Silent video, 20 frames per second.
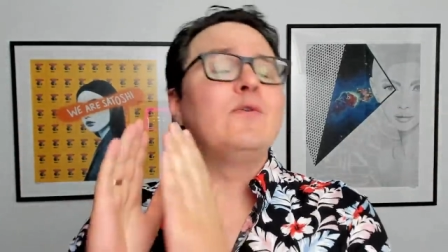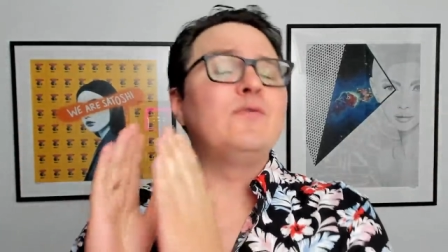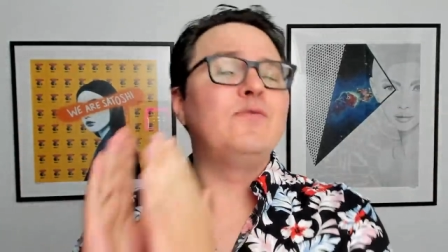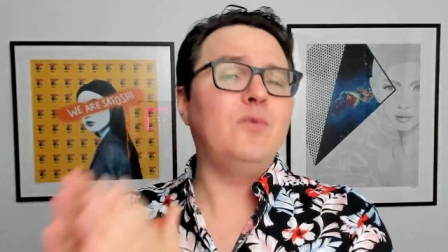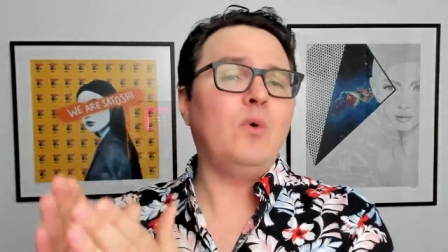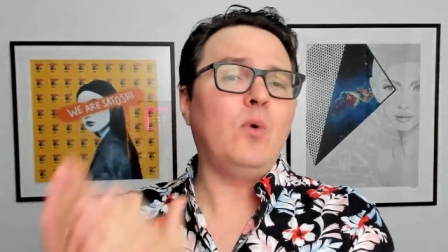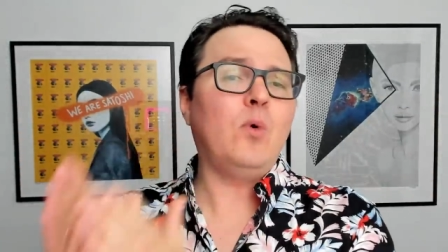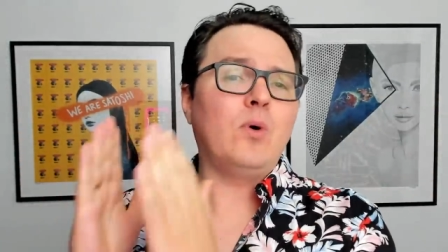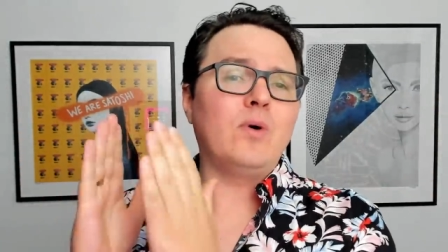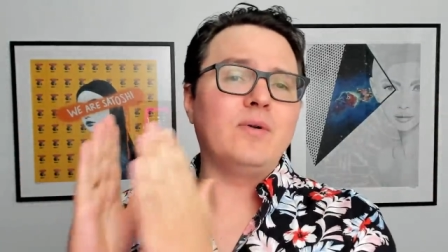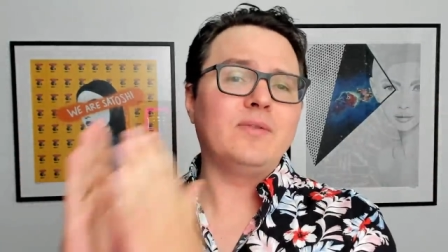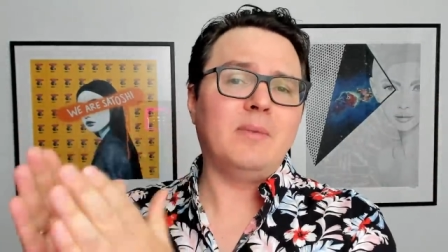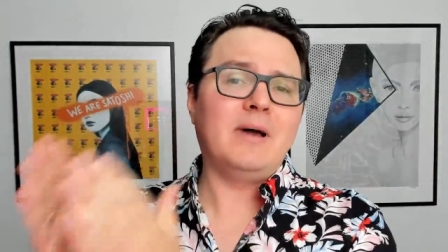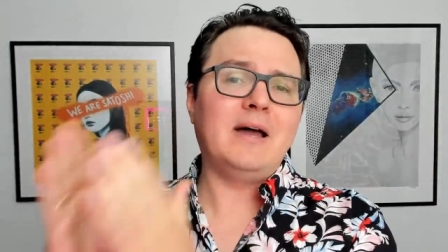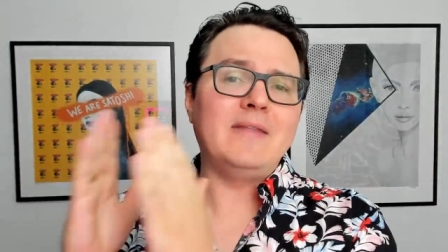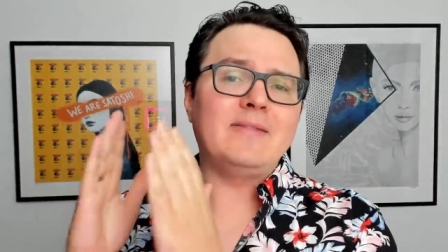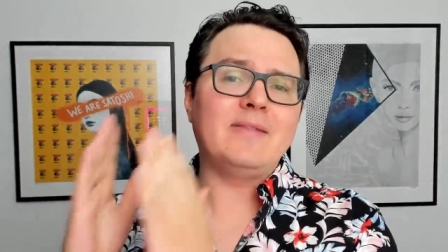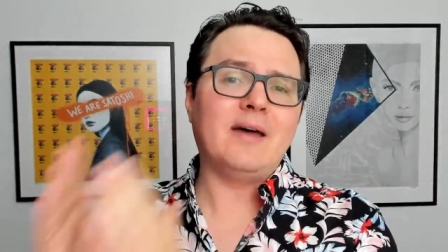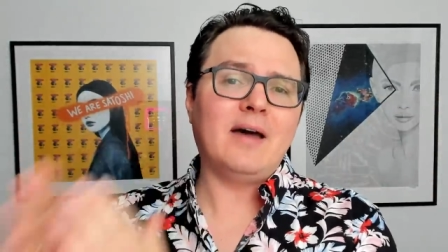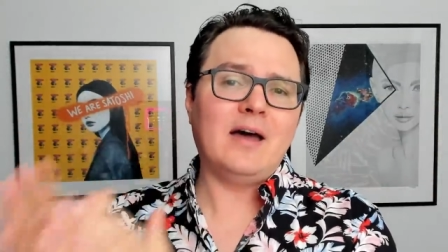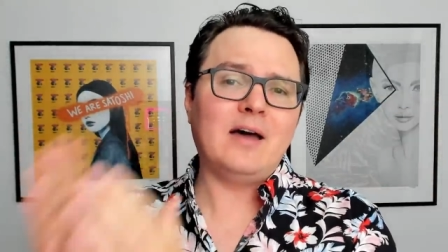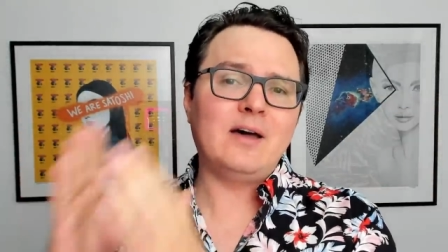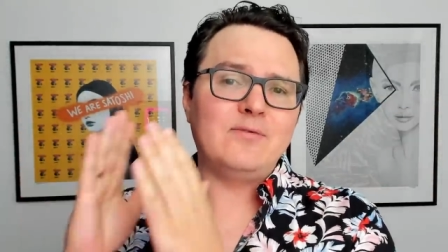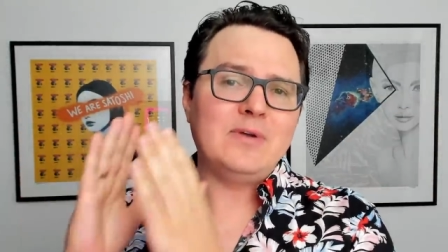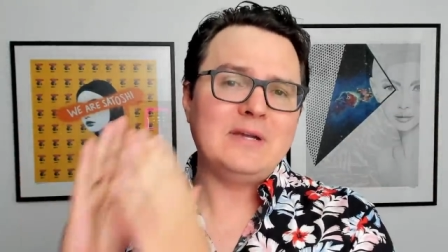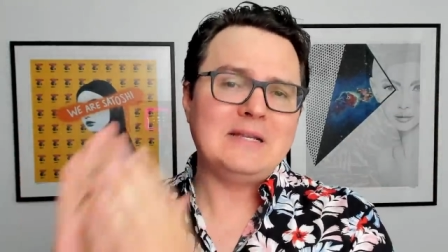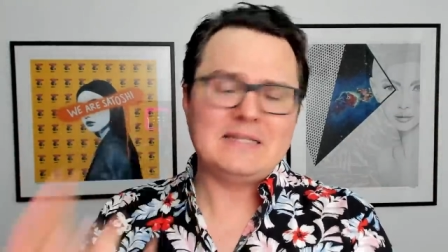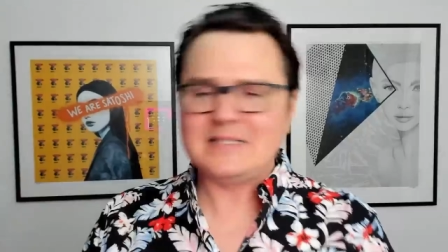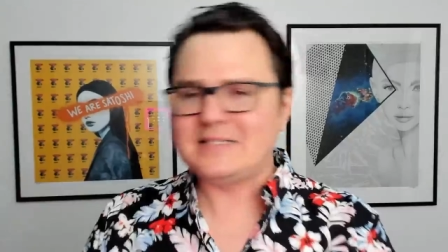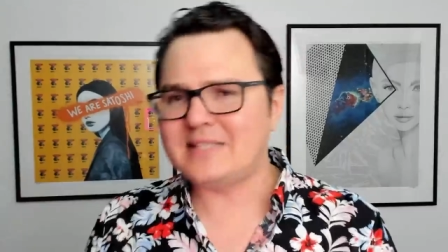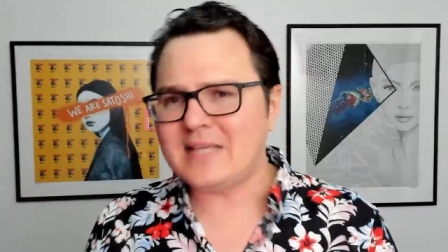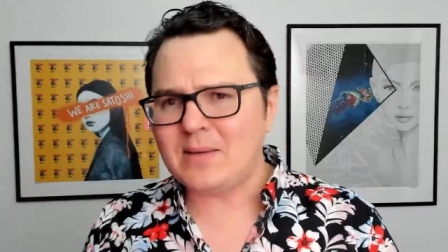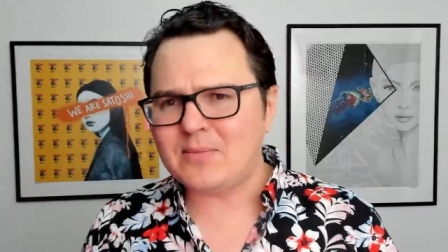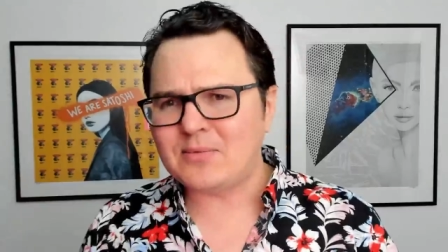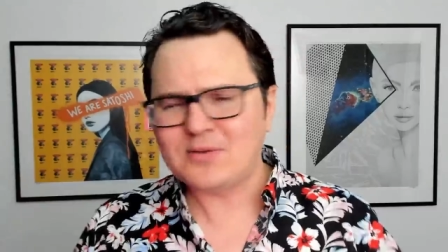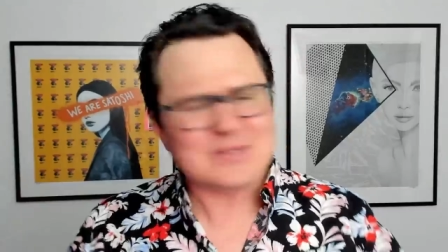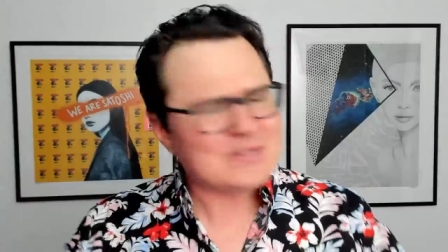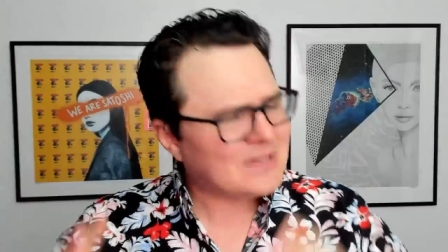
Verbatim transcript: for the month of December.